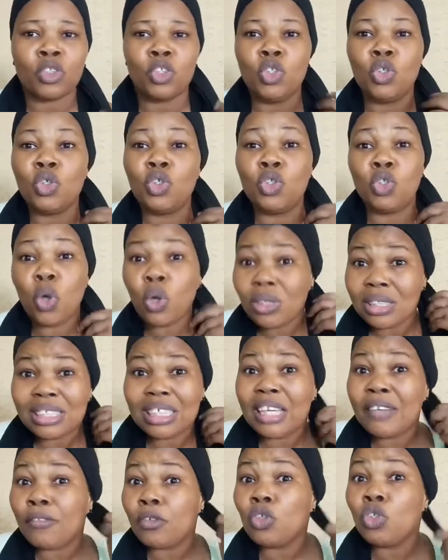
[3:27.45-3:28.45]
you
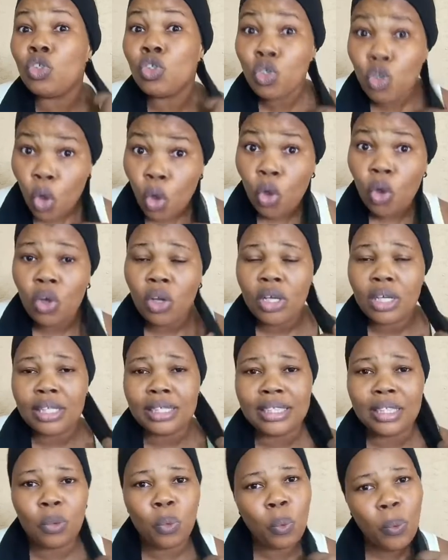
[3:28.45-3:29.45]
don't even know
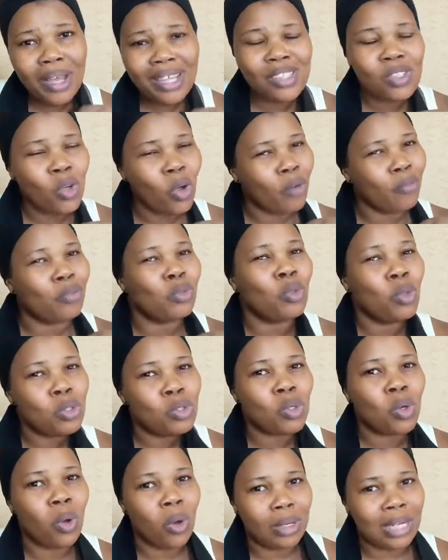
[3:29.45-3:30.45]
the weights of
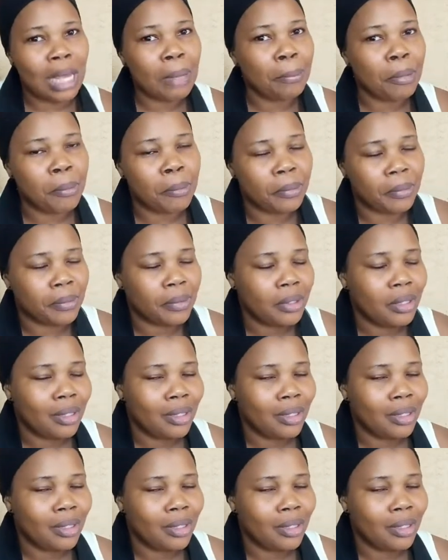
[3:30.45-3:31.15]
those other people.